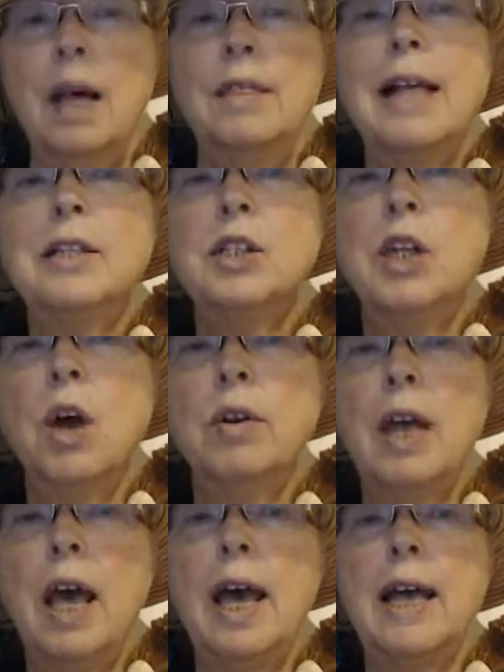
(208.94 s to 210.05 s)
That's
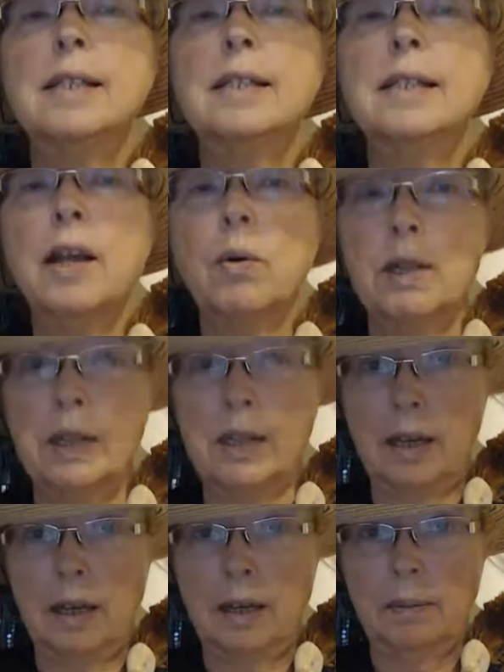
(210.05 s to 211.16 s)
known as
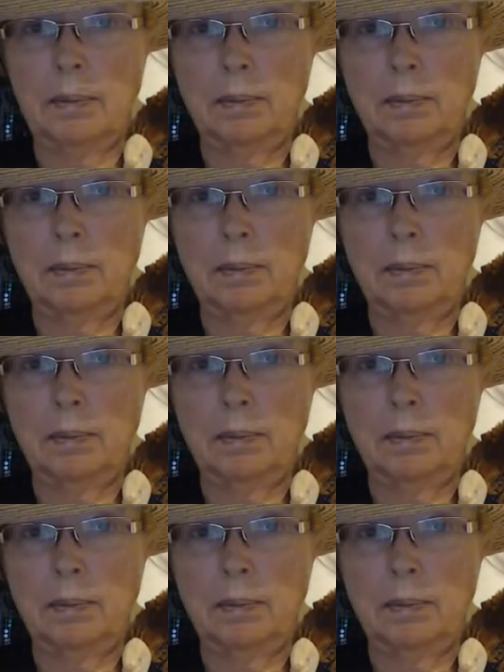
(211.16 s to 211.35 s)
sequencing.